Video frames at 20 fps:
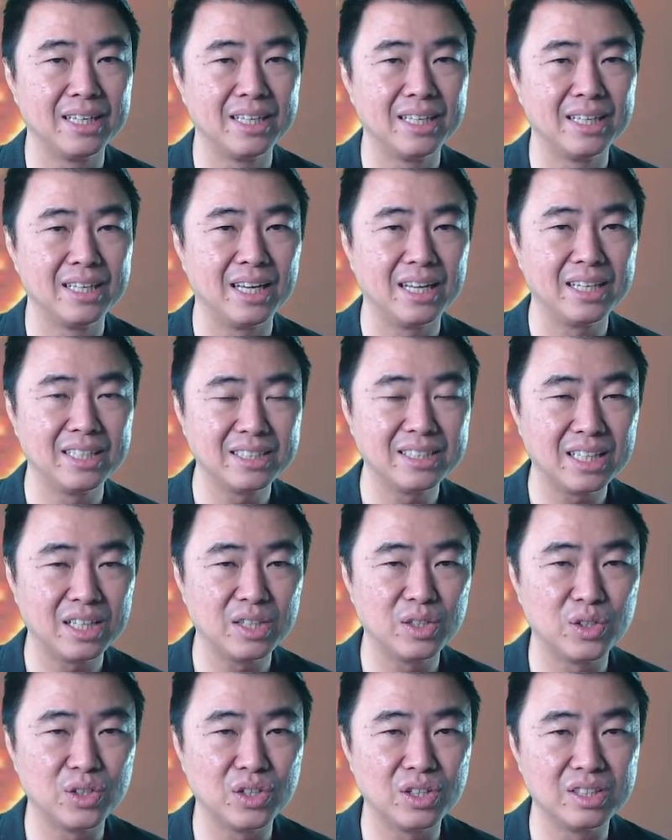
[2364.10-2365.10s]

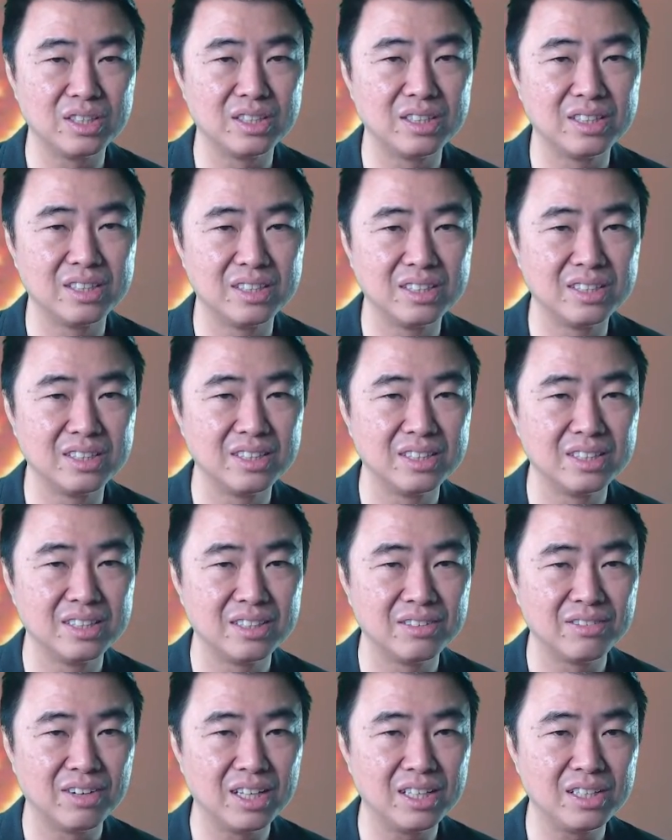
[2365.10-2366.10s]
Understand or not?
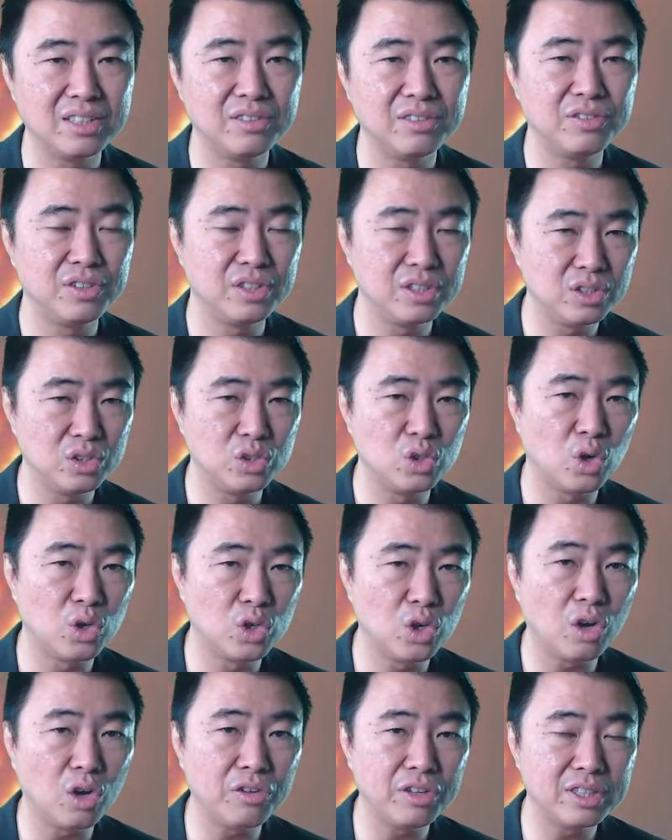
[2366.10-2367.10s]
Right? If it's your
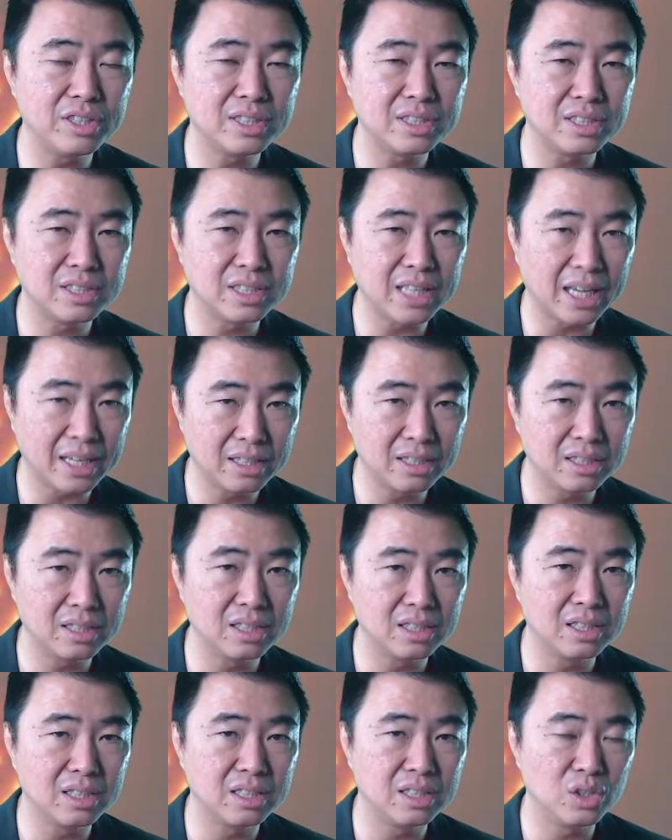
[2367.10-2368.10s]
northeast
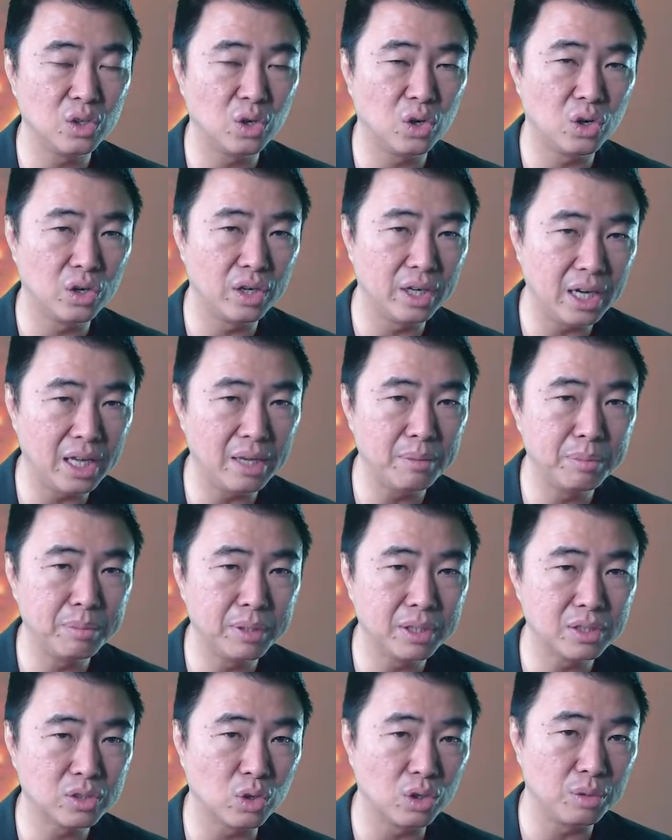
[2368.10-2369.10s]
sector, your neighbor
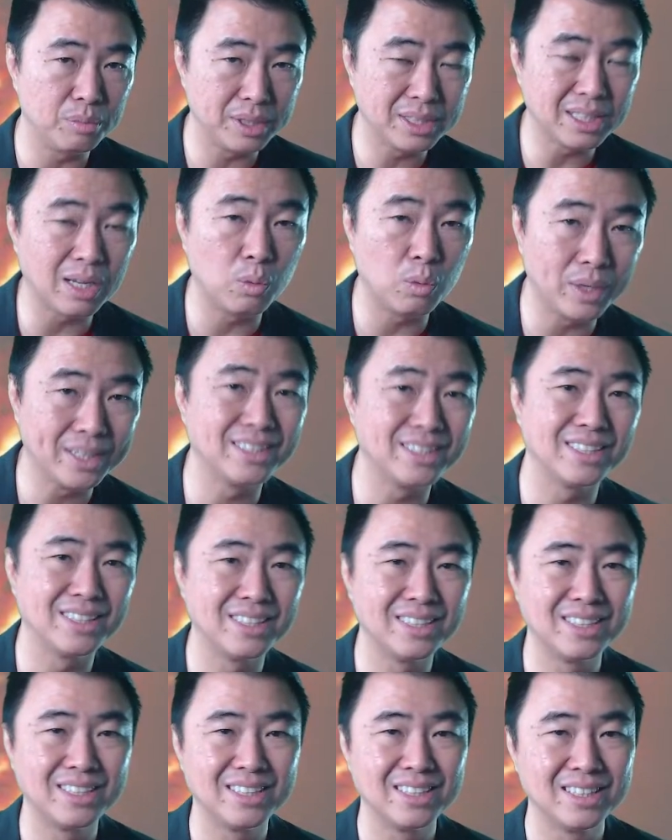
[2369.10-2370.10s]
is going to be southwest.
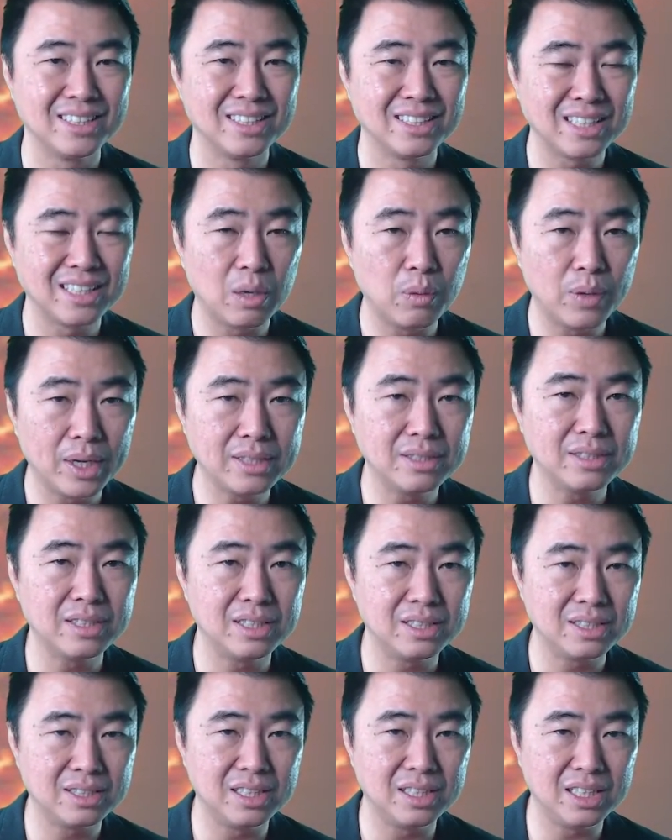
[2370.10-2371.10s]
Southwest
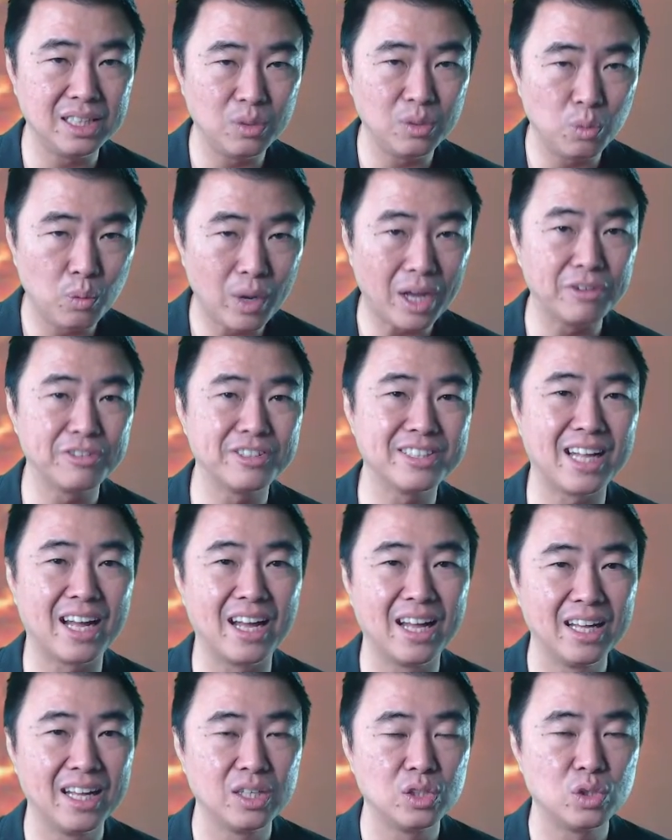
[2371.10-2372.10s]
is the wealth
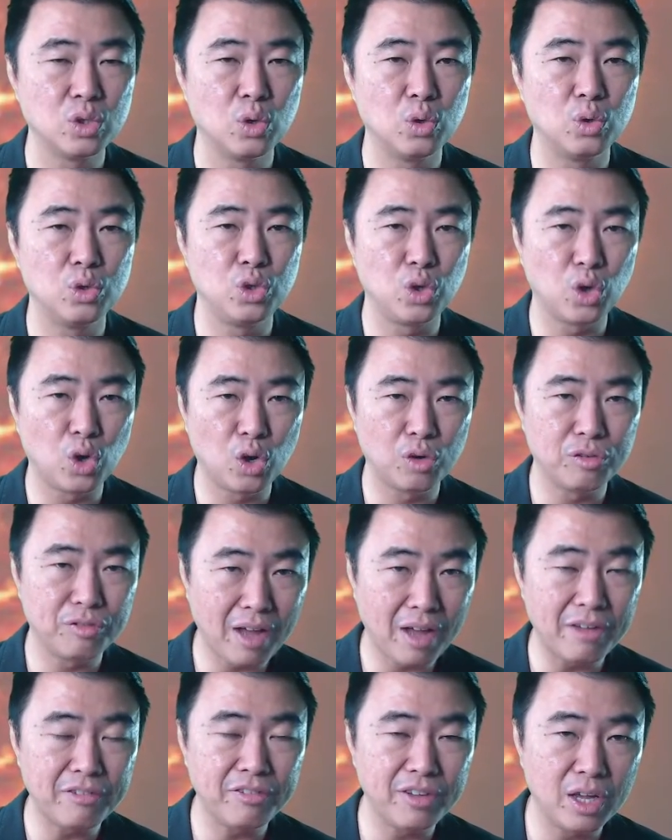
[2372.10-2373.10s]
star. So your
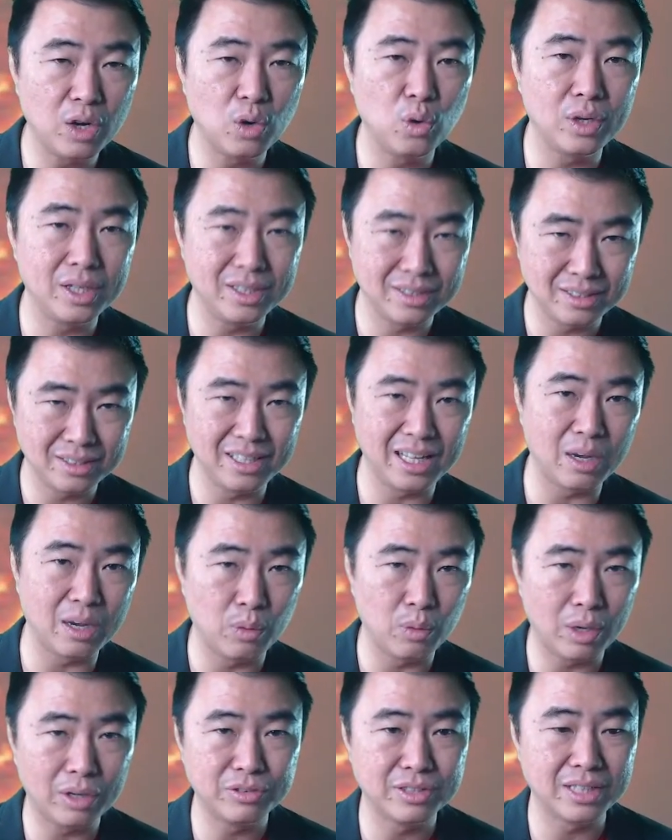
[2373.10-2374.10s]
5 yellow is their
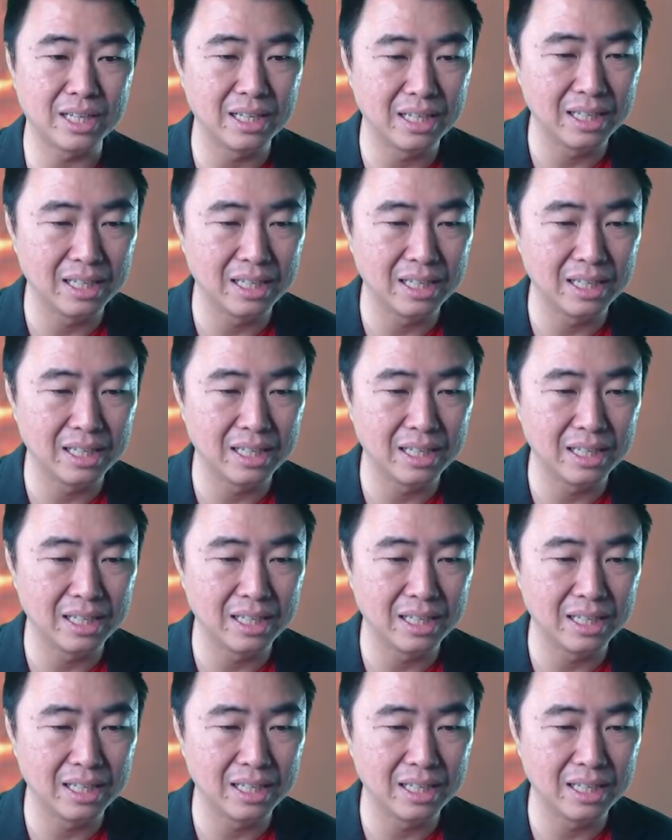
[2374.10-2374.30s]
wealth star.